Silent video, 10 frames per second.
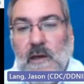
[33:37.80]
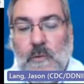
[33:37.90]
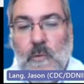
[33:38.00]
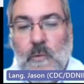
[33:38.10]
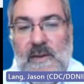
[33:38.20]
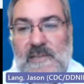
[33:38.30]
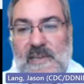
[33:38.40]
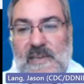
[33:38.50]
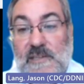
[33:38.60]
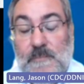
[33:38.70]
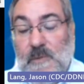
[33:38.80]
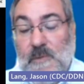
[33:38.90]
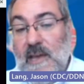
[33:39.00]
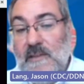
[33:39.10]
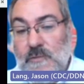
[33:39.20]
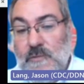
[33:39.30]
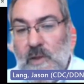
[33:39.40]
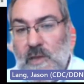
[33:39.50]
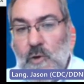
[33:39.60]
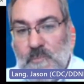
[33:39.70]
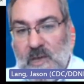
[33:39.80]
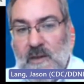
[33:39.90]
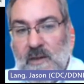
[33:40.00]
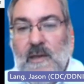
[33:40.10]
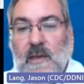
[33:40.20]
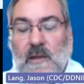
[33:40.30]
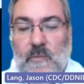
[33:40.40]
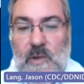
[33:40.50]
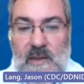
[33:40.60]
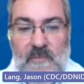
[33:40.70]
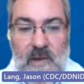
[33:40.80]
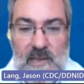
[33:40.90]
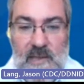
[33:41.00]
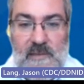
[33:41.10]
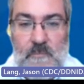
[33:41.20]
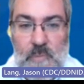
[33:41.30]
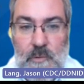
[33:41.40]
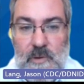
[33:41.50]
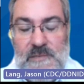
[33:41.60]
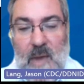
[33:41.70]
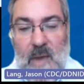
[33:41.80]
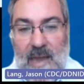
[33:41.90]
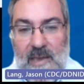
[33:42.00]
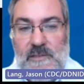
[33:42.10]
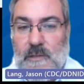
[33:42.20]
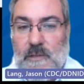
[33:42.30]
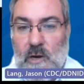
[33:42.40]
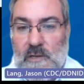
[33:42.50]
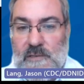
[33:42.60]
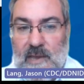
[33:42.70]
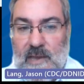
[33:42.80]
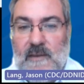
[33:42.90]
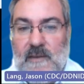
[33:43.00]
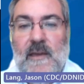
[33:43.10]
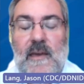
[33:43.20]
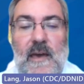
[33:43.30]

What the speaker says: other organizations began to reopen, re-invite employees back into the worksite,